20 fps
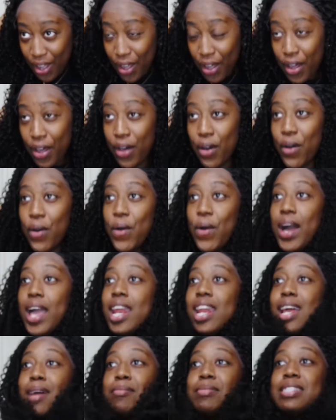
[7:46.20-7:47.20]
Oh,
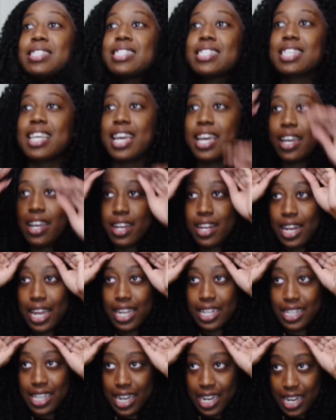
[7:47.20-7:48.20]
and I'm scared.
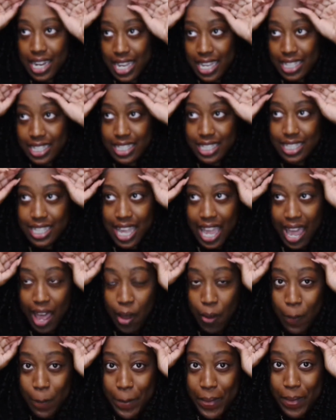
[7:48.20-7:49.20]
Like the lace is
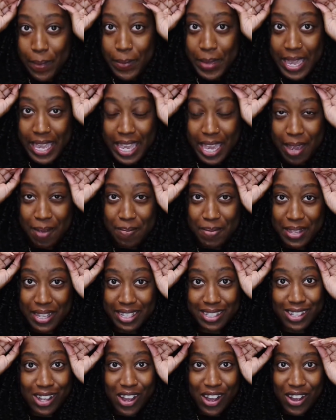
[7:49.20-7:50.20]
helping me keep
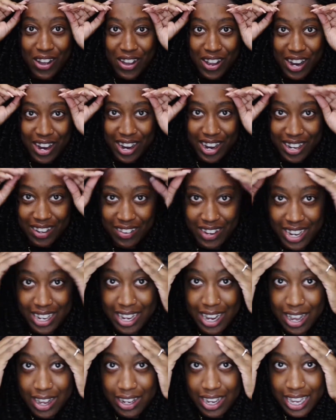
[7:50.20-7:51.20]
this on right
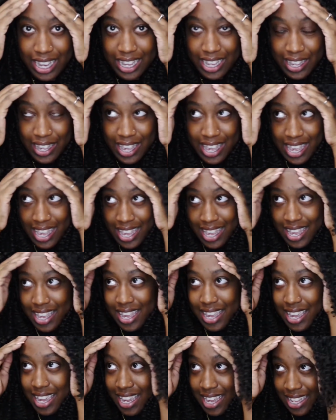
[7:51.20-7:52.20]
now. Like
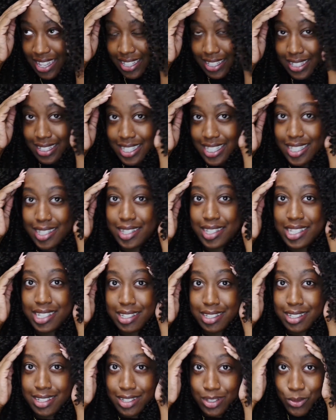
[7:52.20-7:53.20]
it's
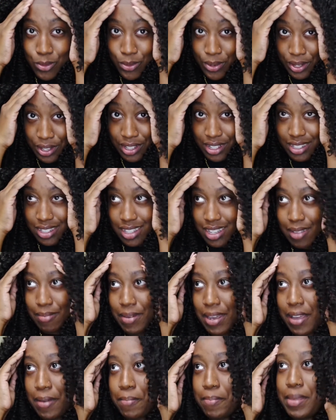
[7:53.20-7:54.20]
squeezing
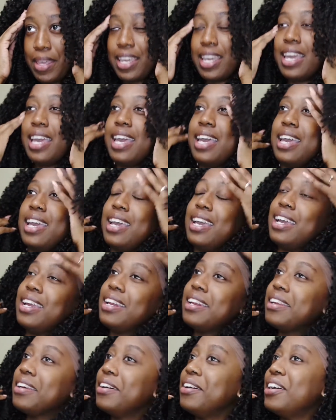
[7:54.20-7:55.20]
my big
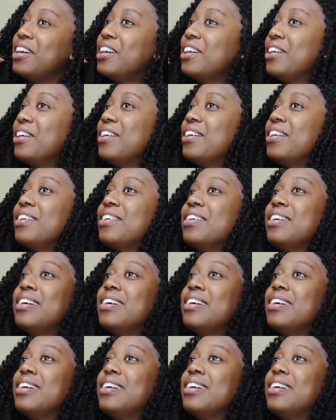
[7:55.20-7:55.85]
head. Oh.